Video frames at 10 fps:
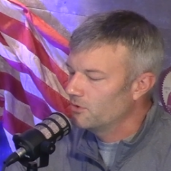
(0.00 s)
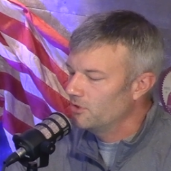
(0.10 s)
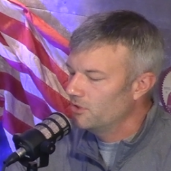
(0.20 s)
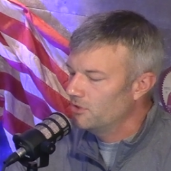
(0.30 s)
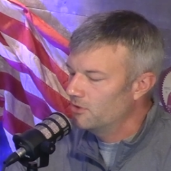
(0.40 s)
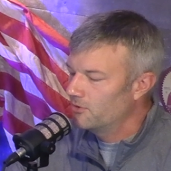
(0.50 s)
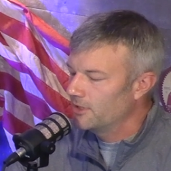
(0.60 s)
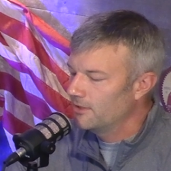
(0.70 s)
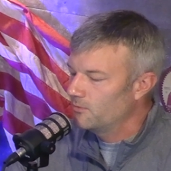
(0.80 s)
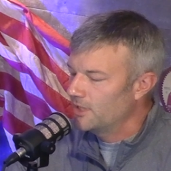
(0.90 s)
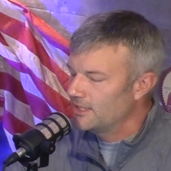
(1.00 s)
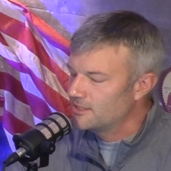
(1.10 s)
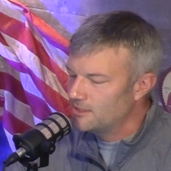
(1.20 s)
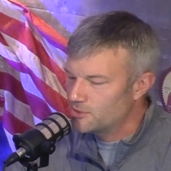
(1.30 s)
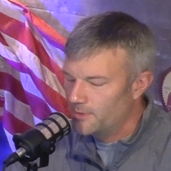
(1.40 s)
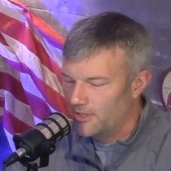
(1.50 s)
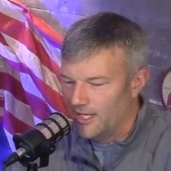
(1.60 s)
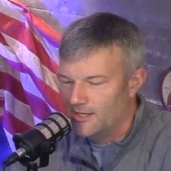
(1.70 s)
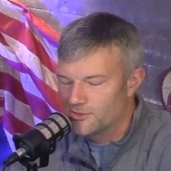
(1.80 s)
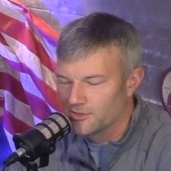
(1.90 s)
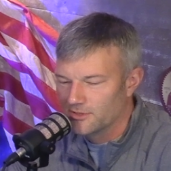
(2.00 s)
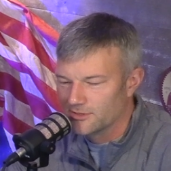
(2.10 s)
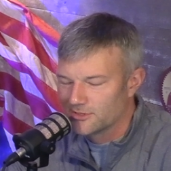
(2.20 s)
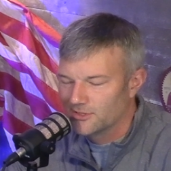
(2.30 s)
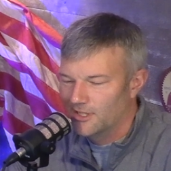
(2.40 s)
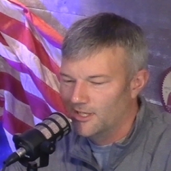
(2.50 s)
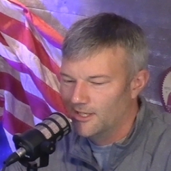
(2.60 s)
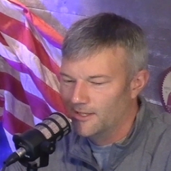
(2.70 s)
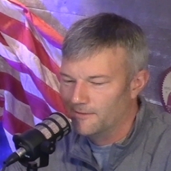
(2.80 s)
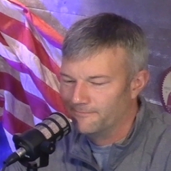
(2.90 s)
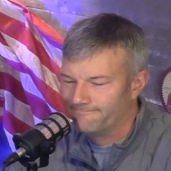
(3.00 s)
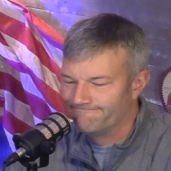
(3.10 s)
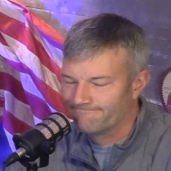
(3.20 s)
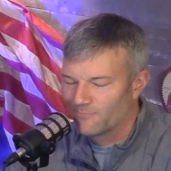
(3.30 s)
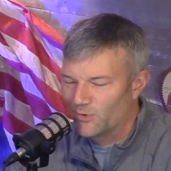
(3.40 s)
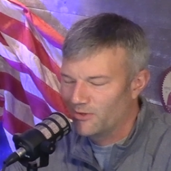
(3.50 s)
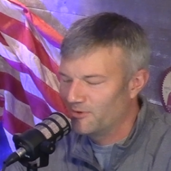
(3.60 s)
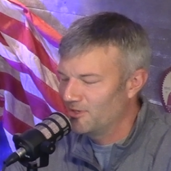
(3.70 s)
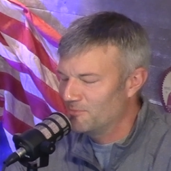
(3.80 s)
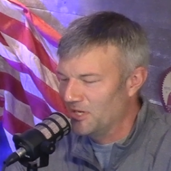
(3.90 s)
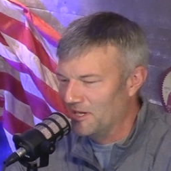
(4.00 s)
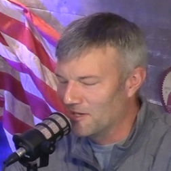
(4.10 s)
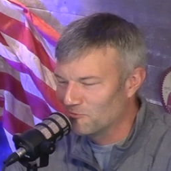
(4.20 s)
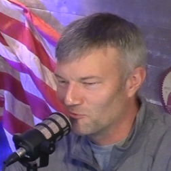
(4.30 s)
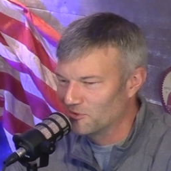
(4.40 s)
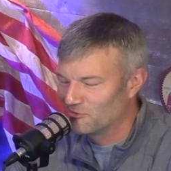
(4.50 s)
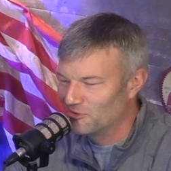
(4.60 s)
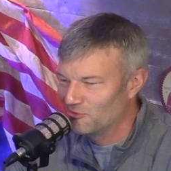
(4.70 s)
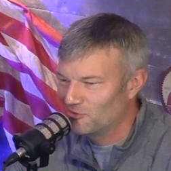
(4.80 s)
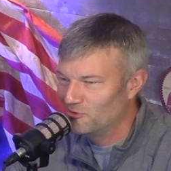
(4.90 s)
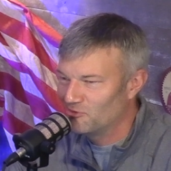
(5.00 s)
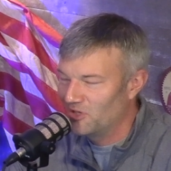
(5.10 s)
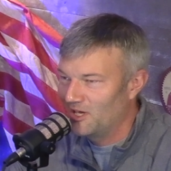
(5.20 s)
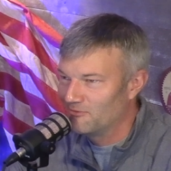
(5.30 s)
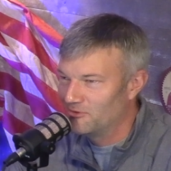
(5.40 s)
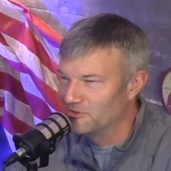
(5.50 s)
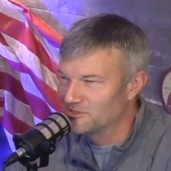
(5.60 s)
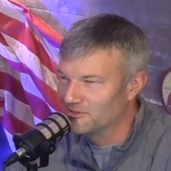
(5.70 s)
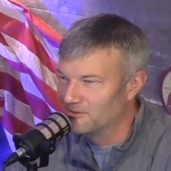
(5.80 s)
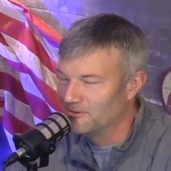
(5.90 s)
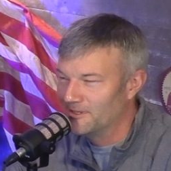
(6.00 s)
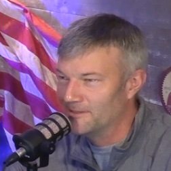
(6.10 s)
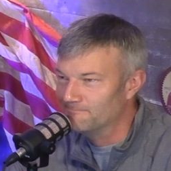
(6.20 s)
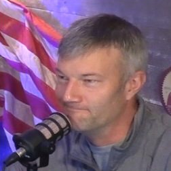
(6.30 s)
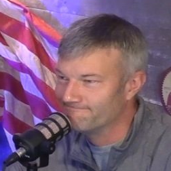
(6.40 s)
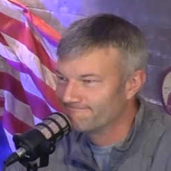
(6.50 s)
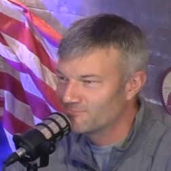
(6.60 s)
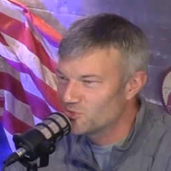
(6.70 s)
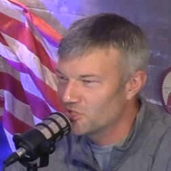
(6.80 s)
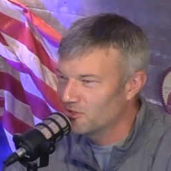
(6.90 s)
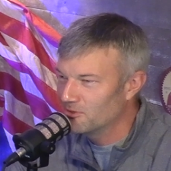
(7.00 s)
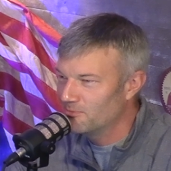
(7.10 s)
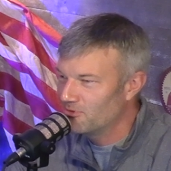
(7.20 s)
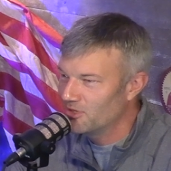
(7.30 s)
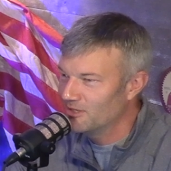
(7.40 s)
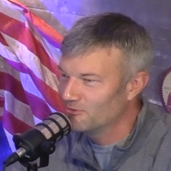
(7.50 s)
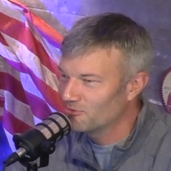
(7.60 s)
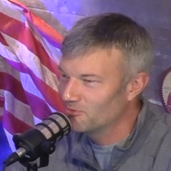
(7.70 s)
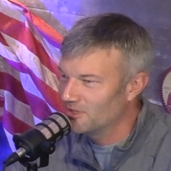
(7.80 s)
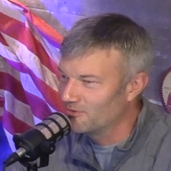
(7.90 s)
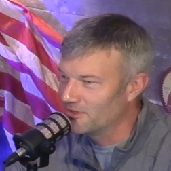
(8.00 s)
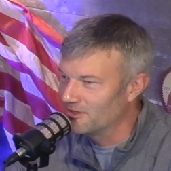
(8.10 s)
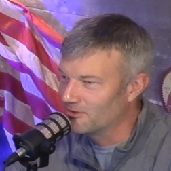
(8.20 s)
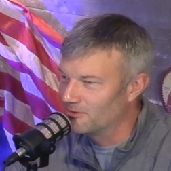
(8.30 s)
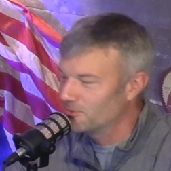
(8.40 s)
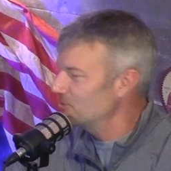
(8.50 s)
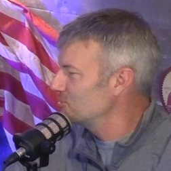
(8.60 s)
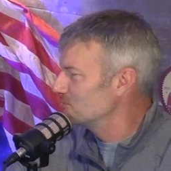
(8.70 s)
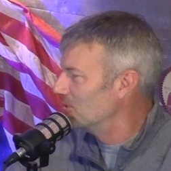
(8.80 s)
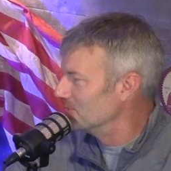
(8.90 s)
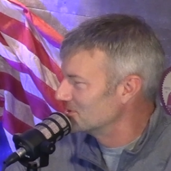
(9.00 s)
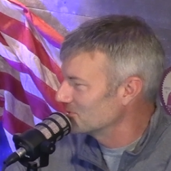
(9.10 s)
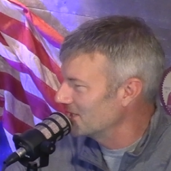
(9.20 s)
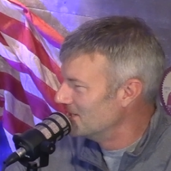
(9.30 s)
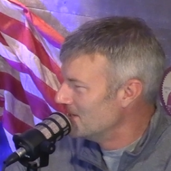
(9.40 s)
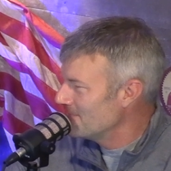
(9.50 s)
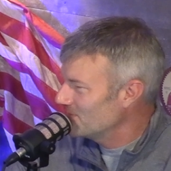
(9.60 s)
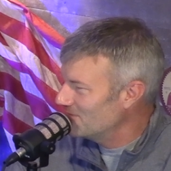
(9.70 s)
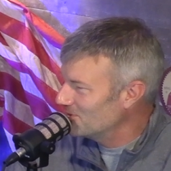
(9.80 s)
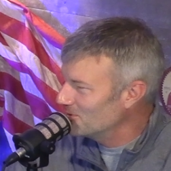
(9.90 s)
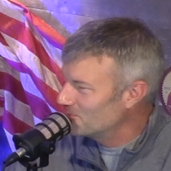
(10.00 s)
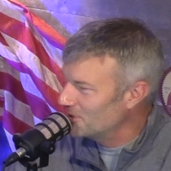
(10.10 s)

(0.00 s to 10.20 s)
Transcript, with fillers: you know, when I teach about angels, like my aunt, for instance, she used to have all these little cherub things, or what are they called? Precious moments, right? You have little